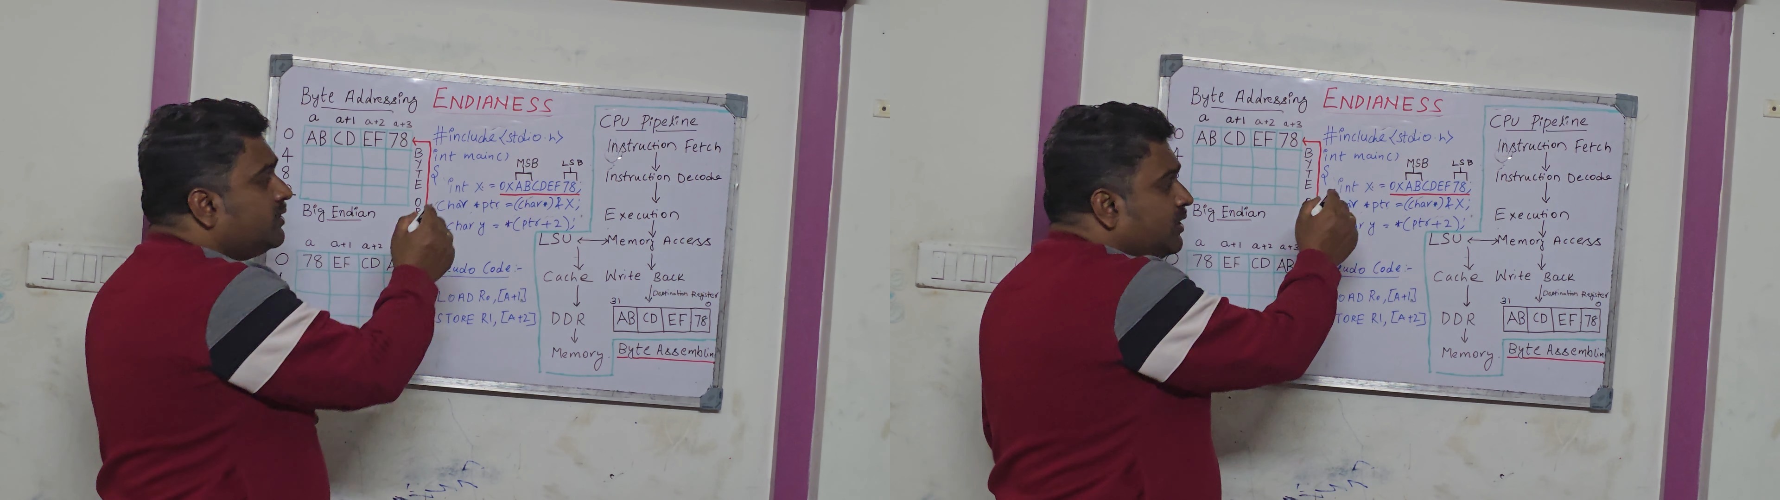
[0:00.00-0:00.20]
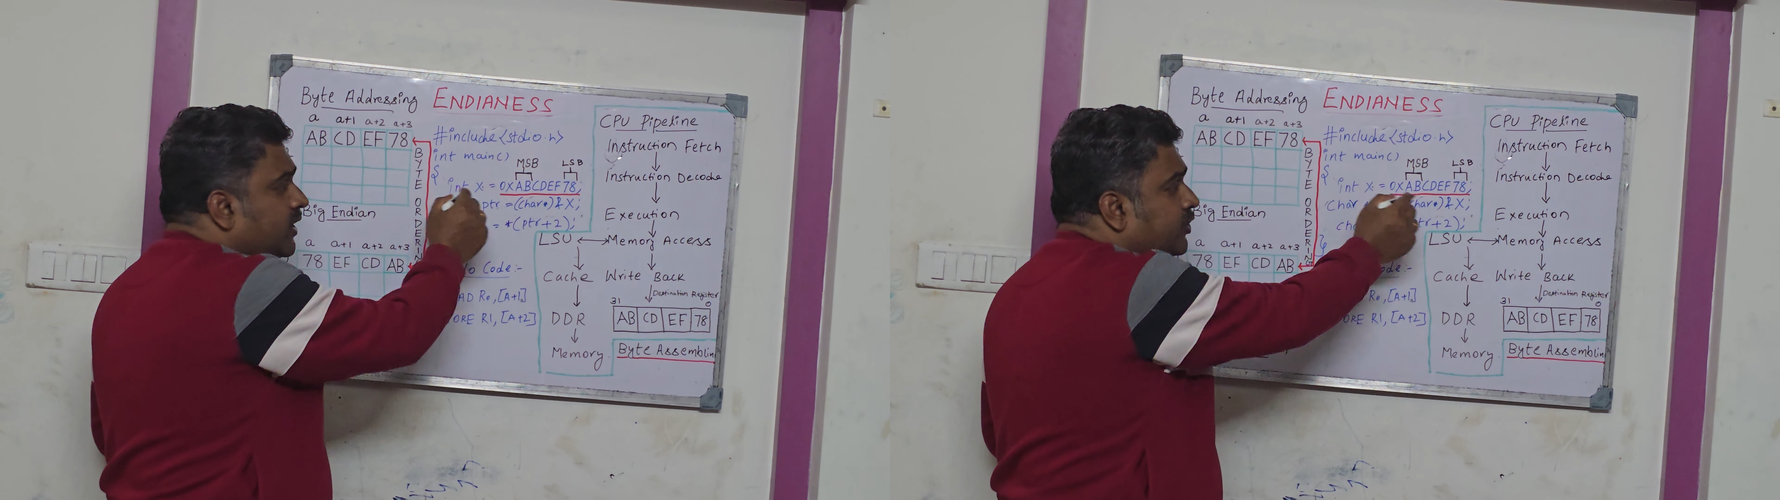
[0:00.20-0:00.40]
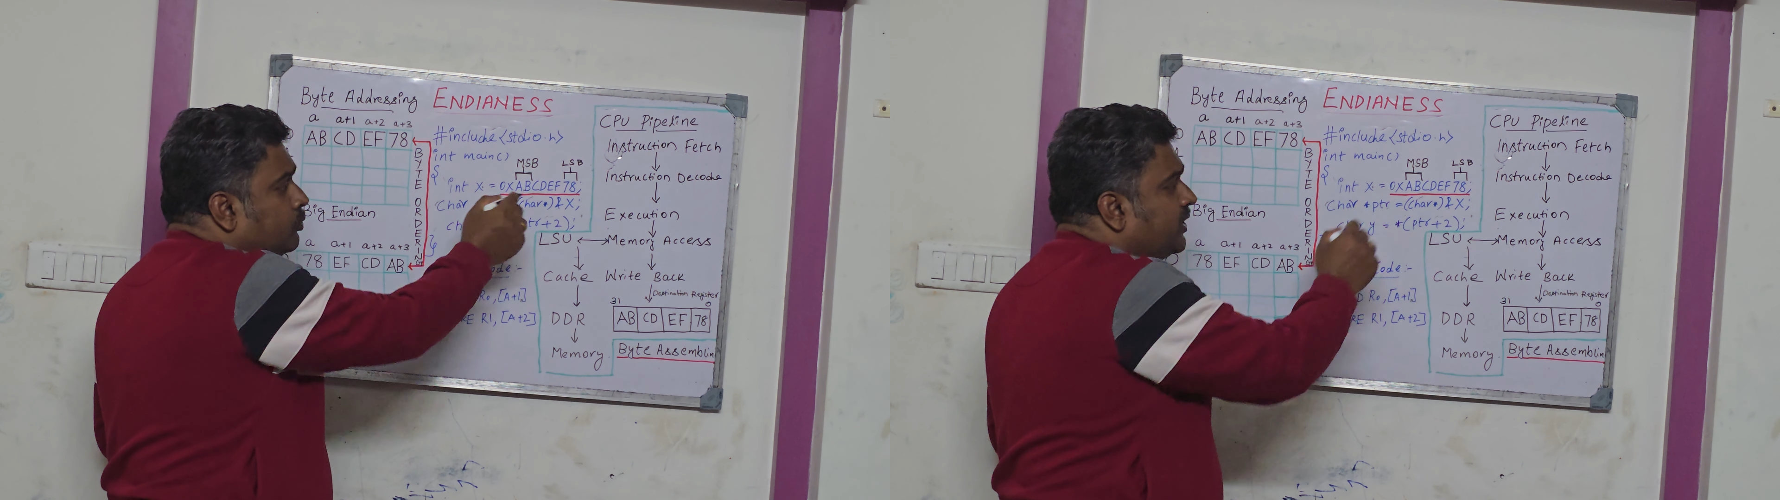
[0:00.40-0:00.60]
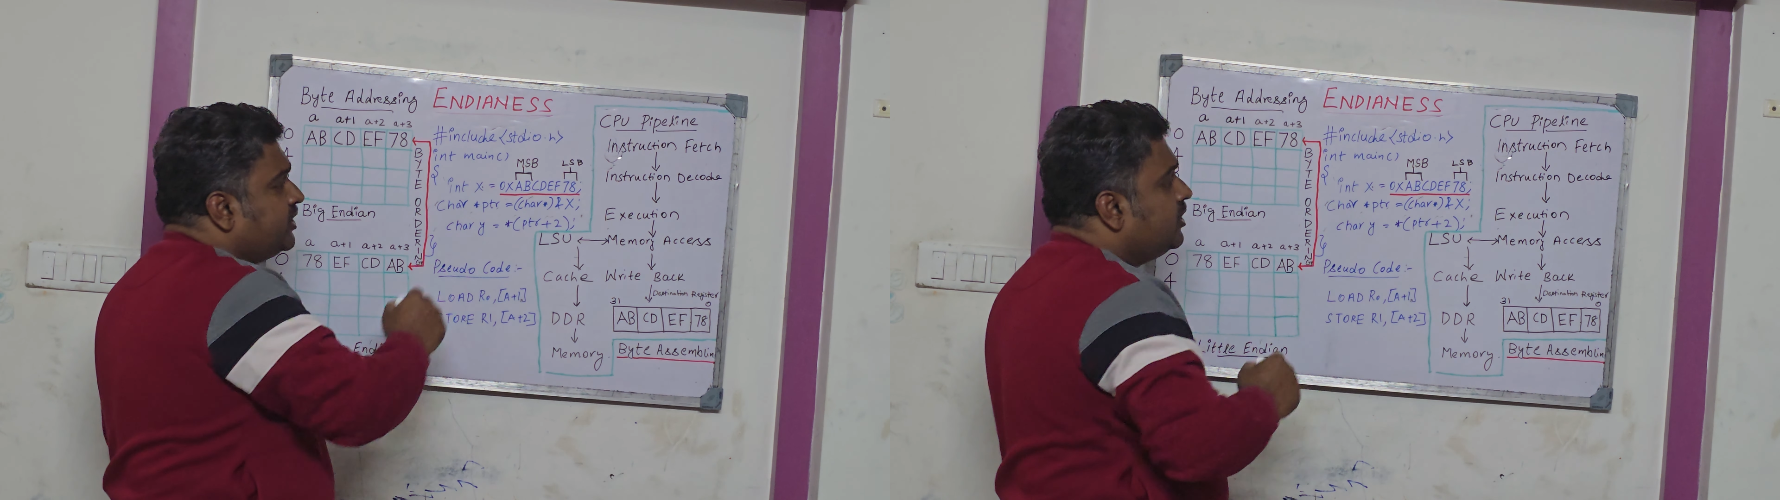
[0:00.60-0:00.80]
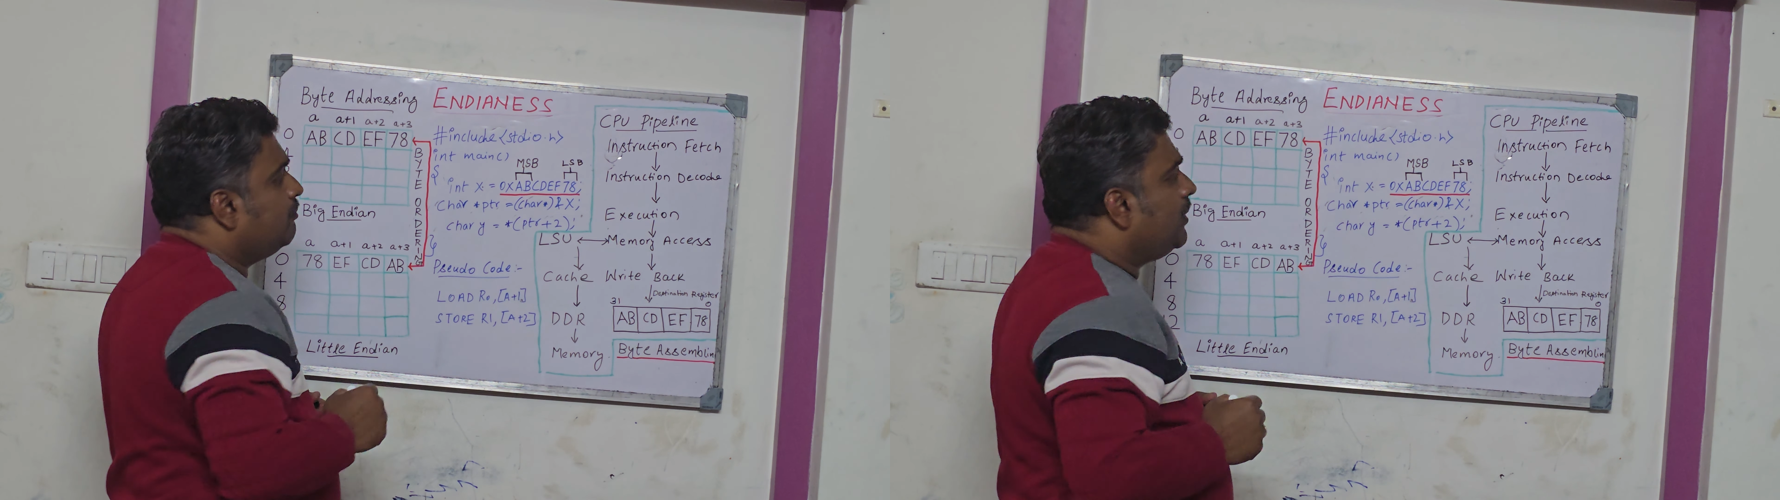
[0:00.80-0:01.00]
32-bit
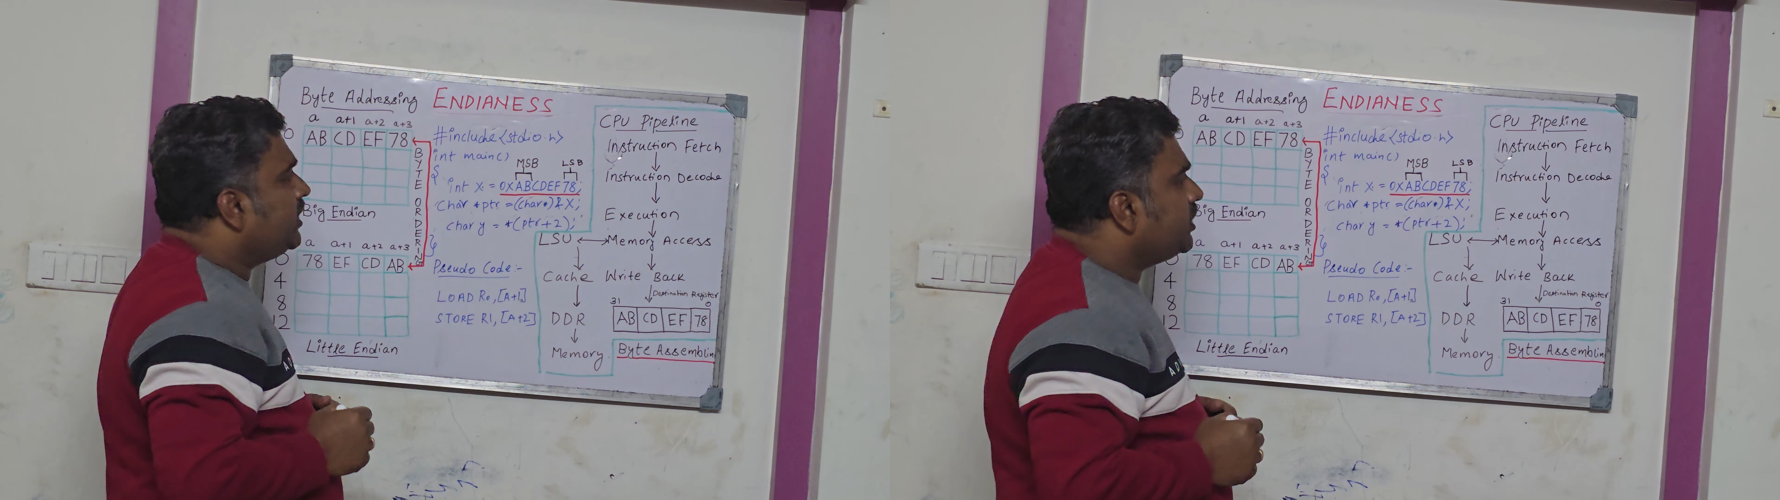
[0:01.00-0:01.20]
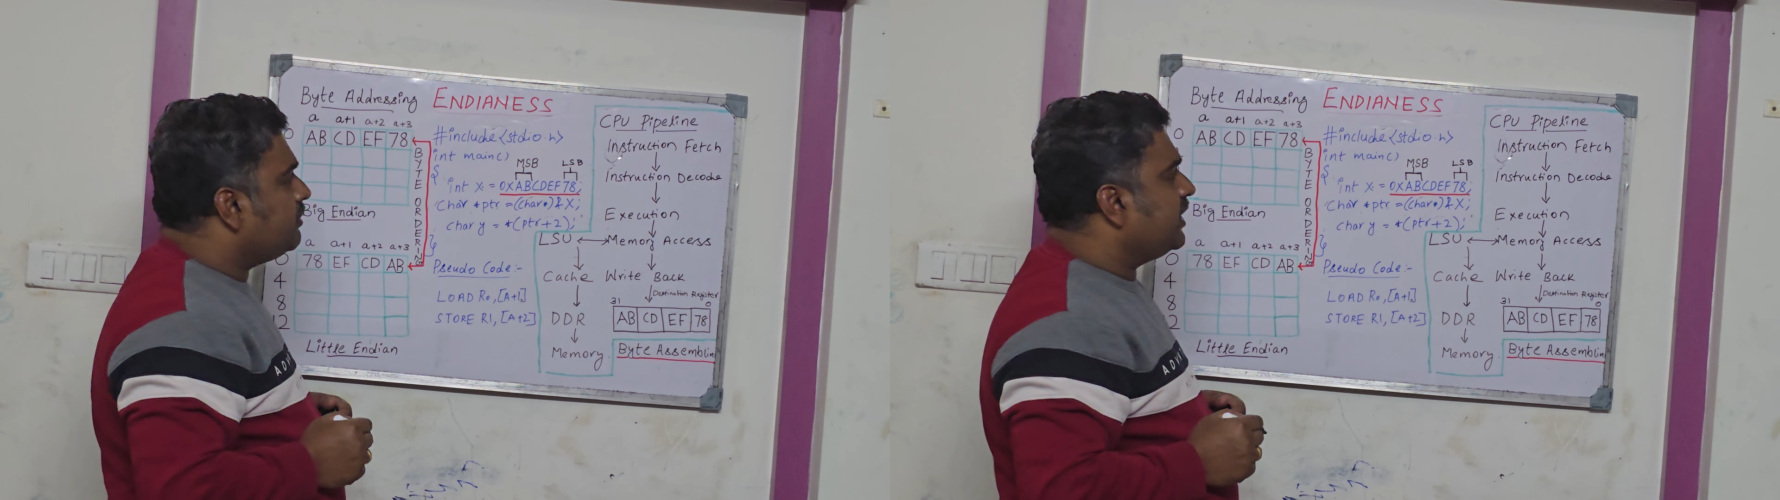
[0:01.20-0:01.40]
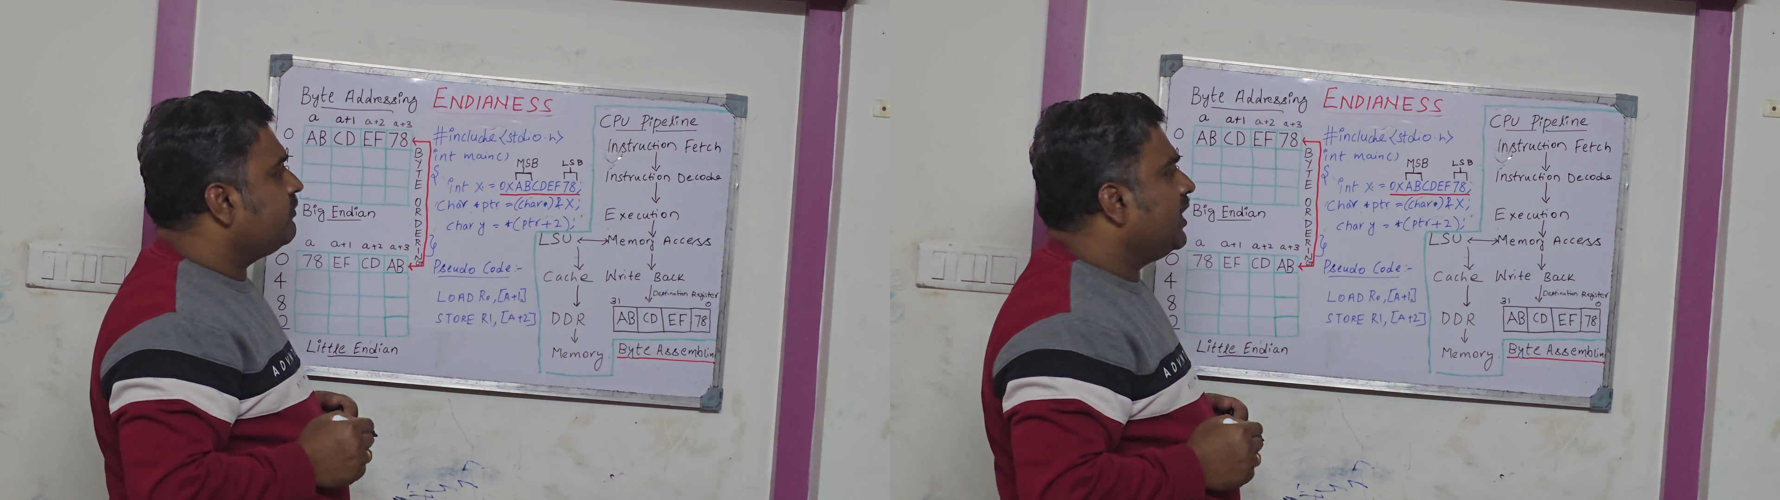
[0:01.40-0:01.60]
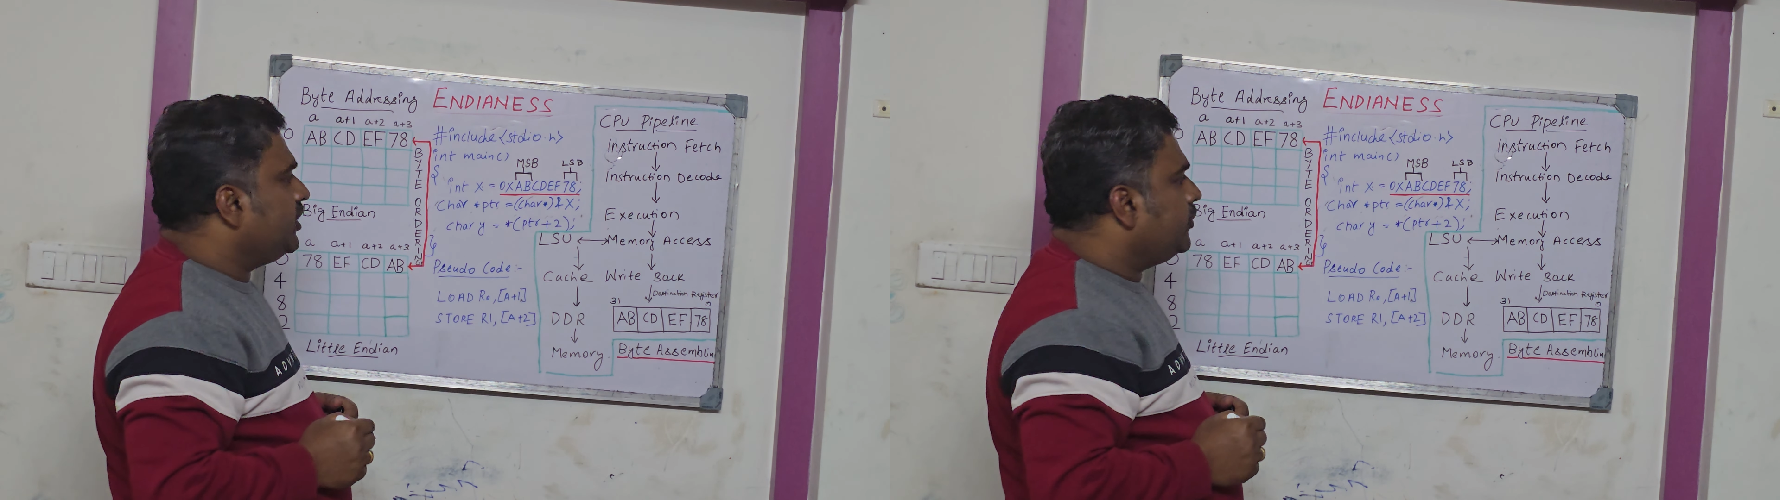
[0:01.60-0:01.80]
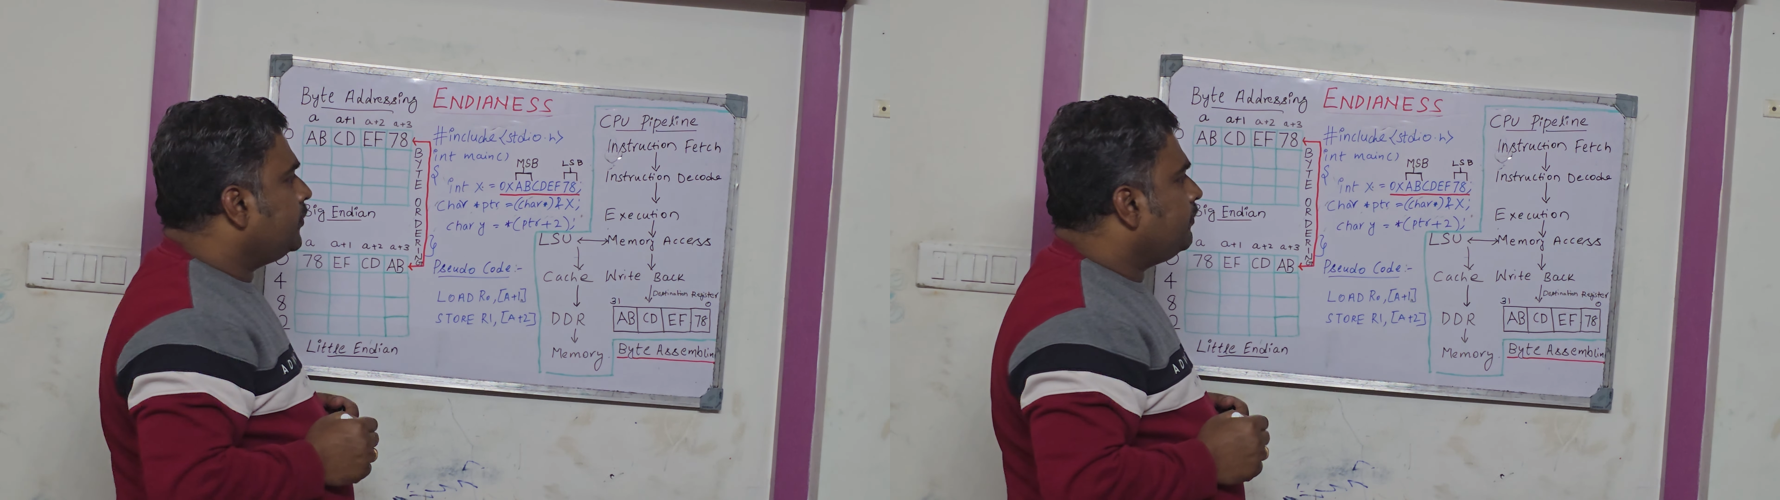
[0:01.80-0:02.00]
multi-byte
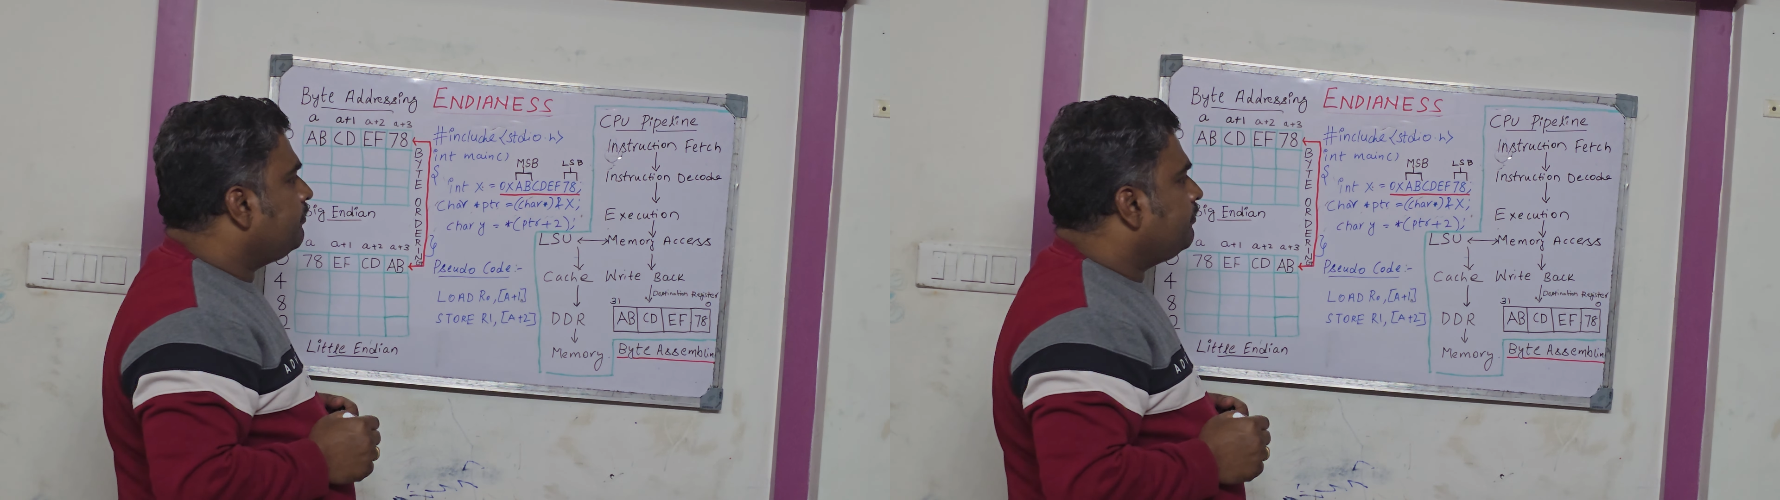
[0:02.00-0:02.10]
value